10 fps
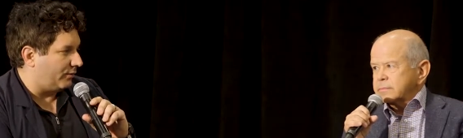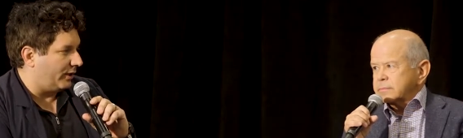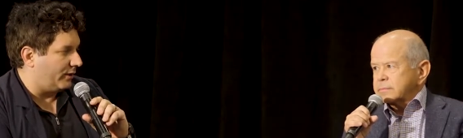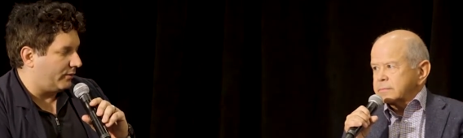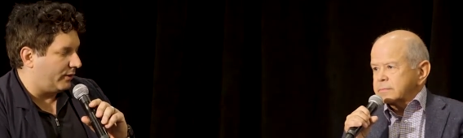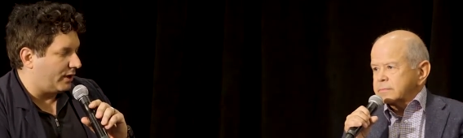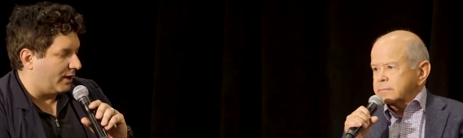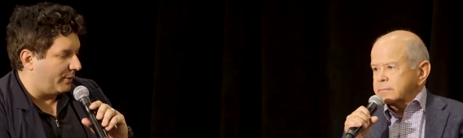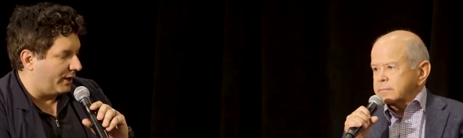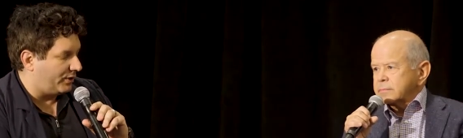Speaker 1: re
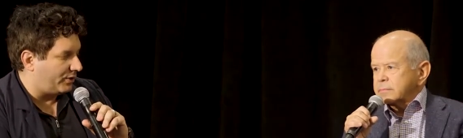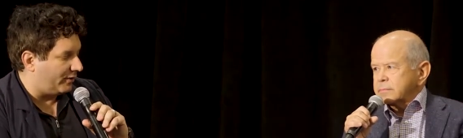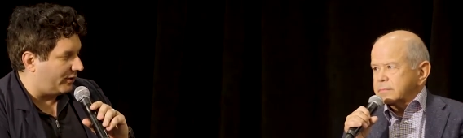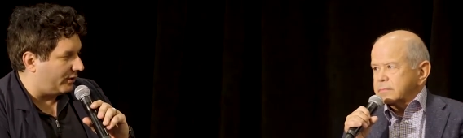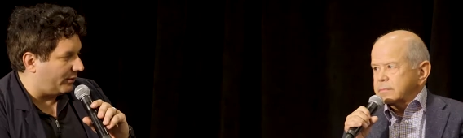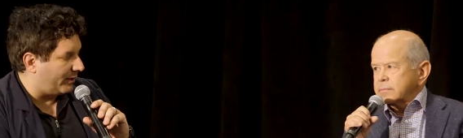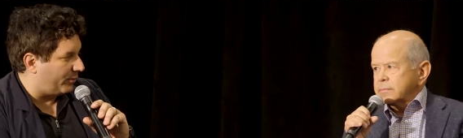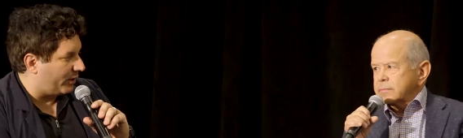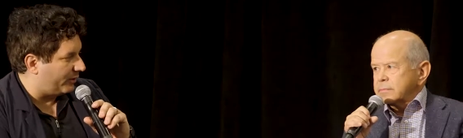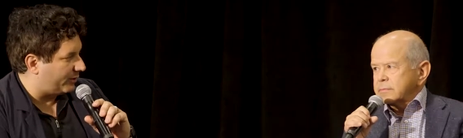recombination of a Wright
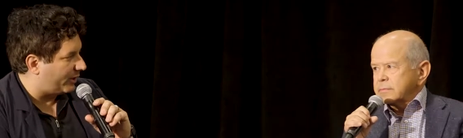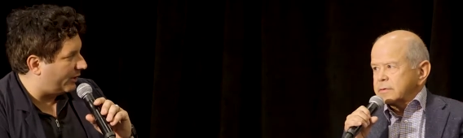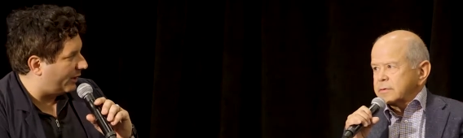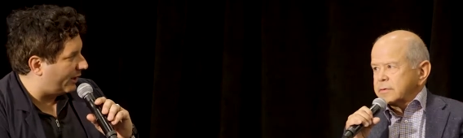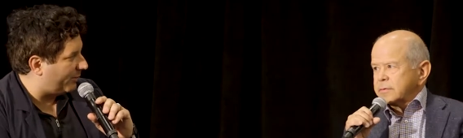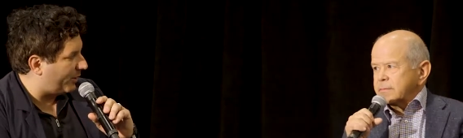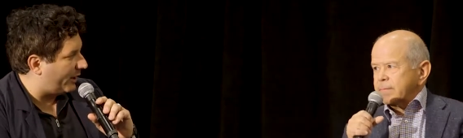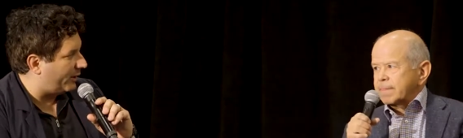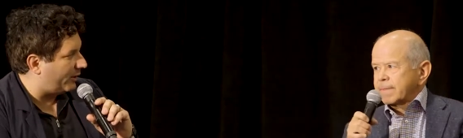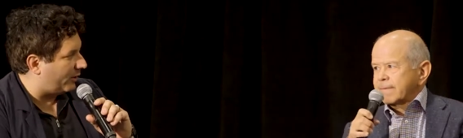Brothers era
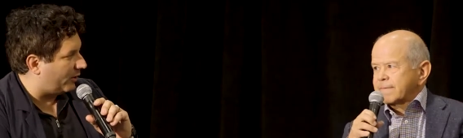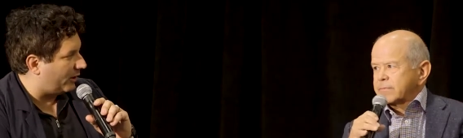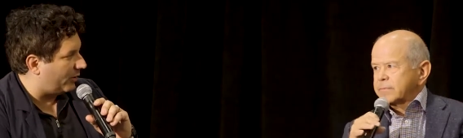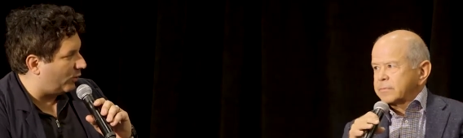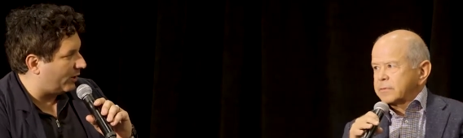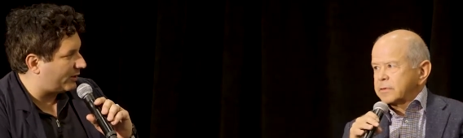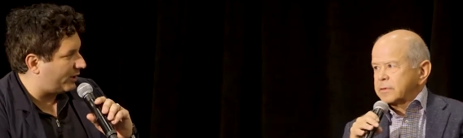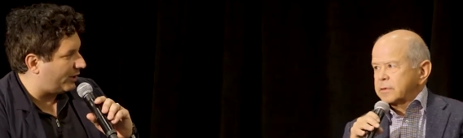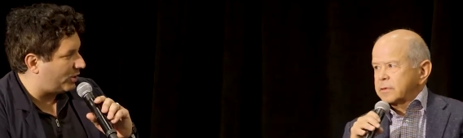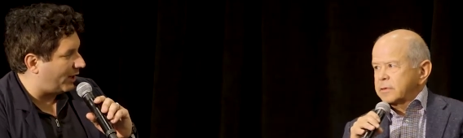airplane, or what's
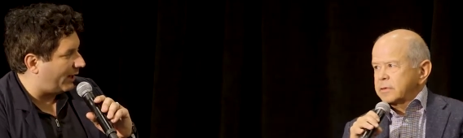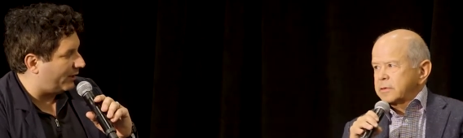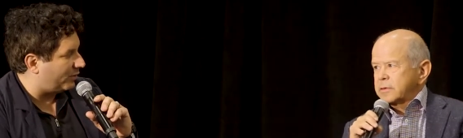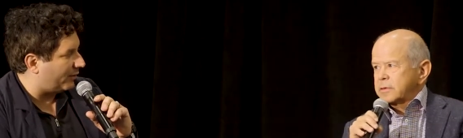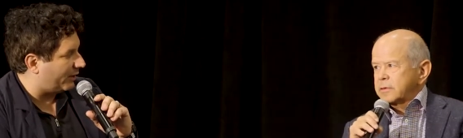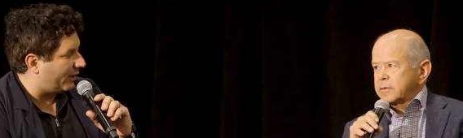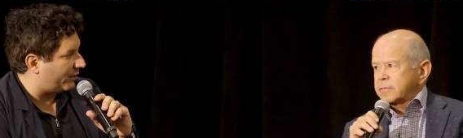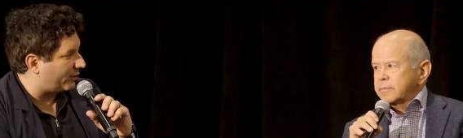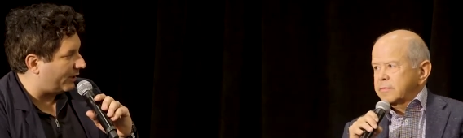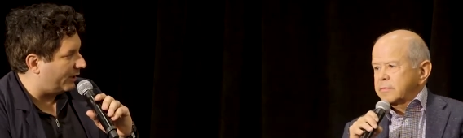going to change over the
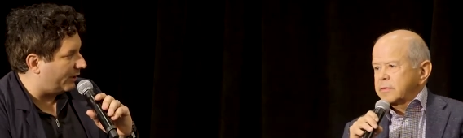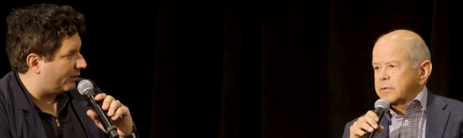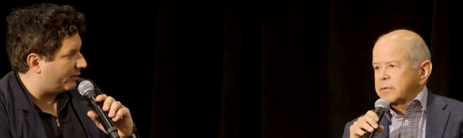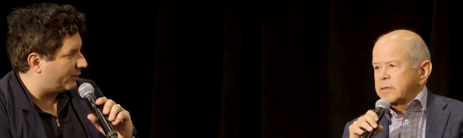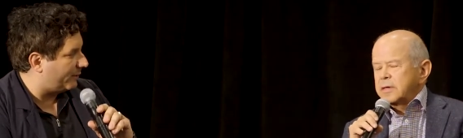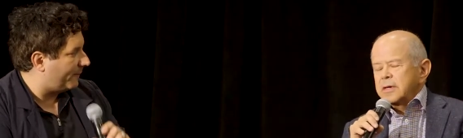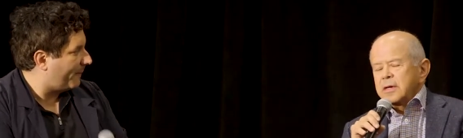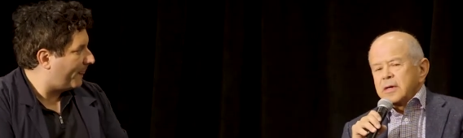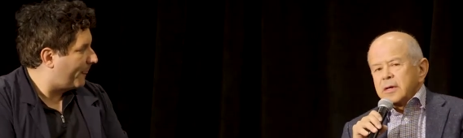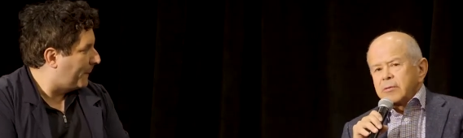next 20 years?
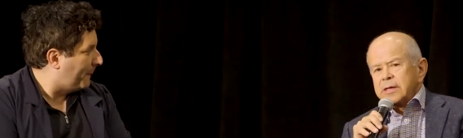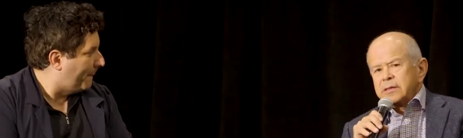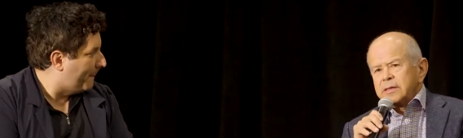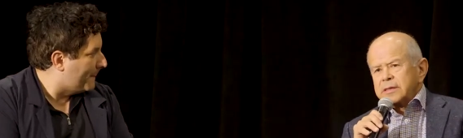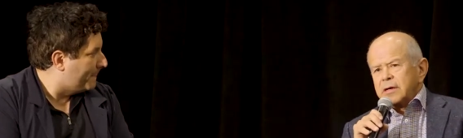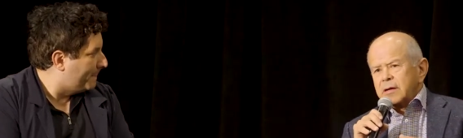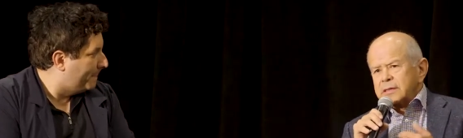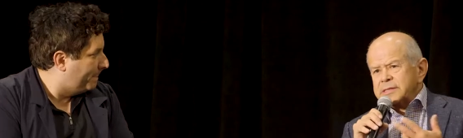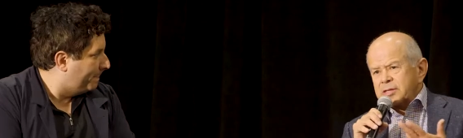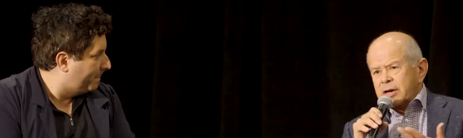
Speaker 2: Well,
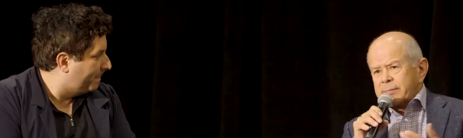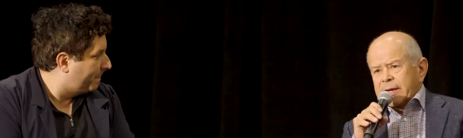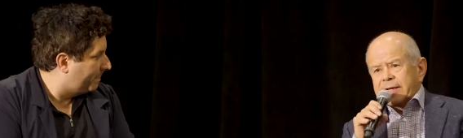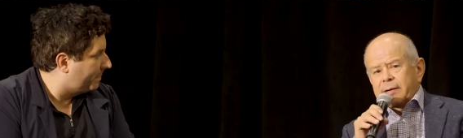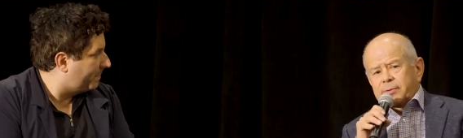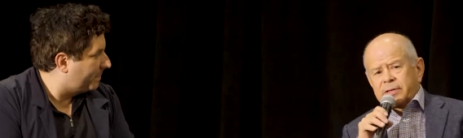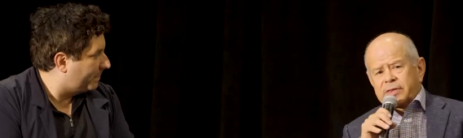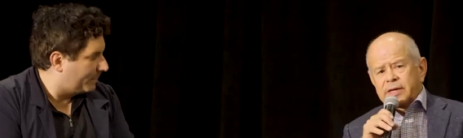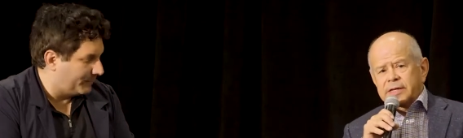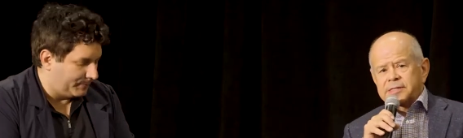let's talk about a couple of
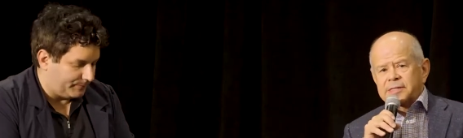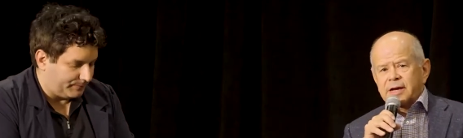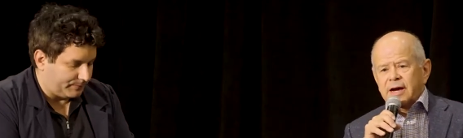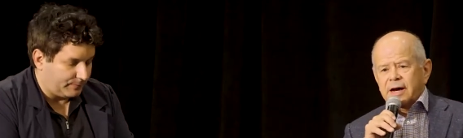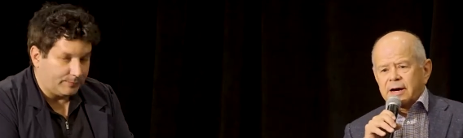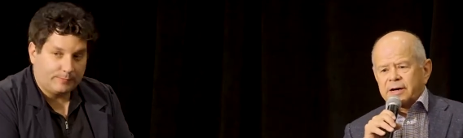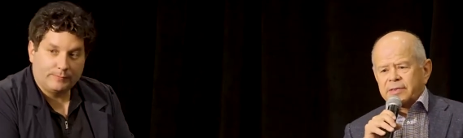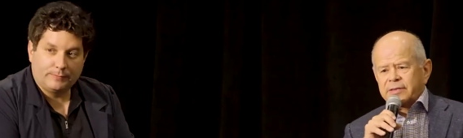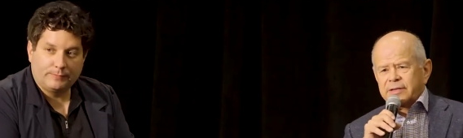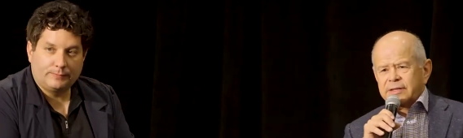things.
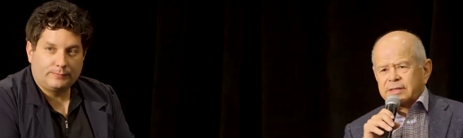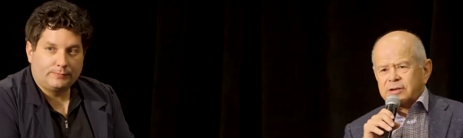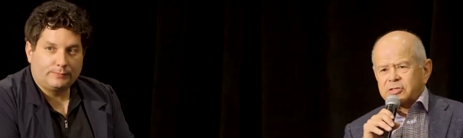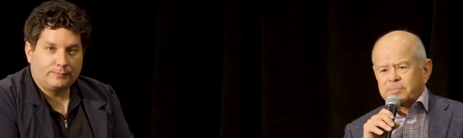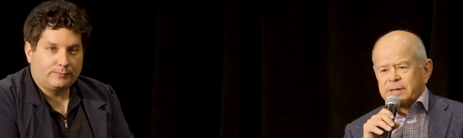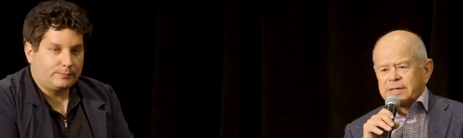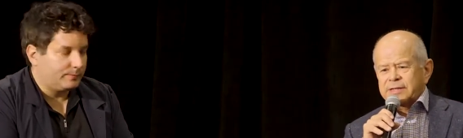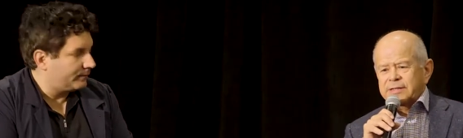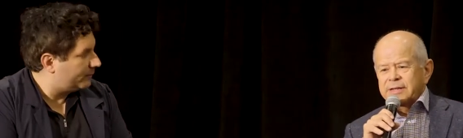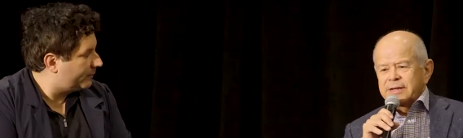Uh, there's
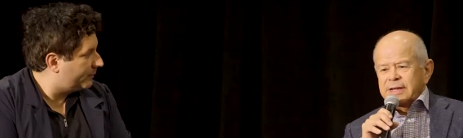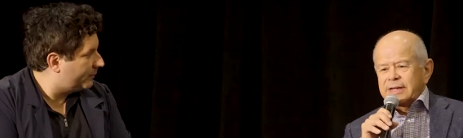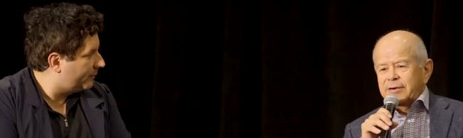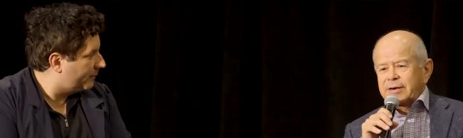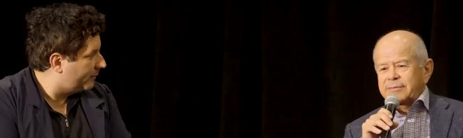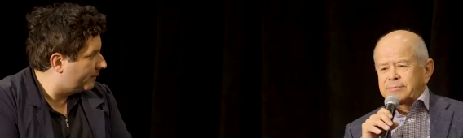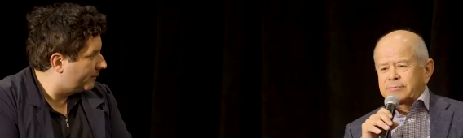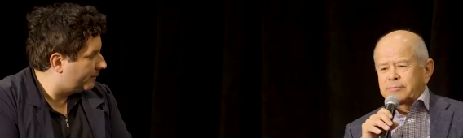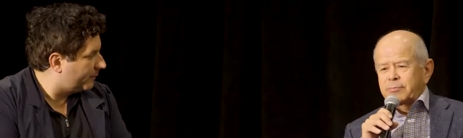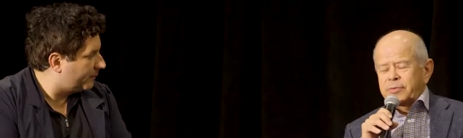been, you know,
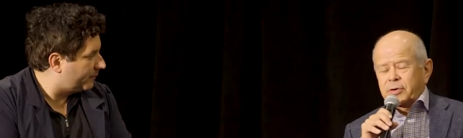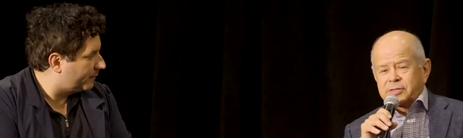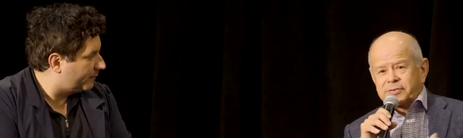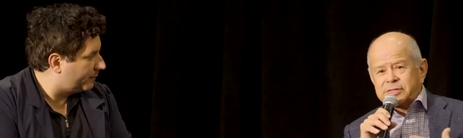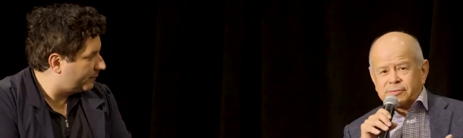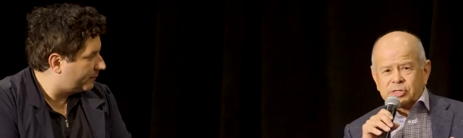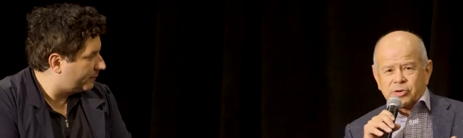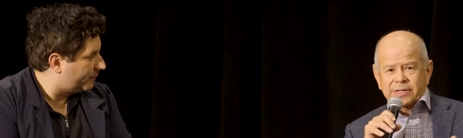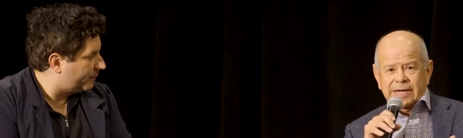those of us of a certain